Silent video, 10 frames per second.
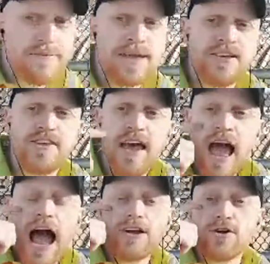because
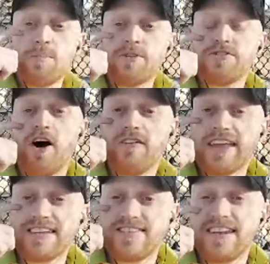I grew up in Salt
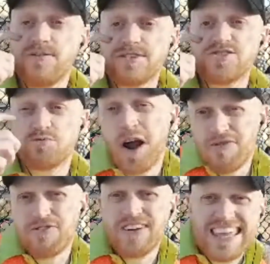Lake City, which is
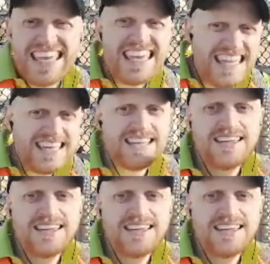roughly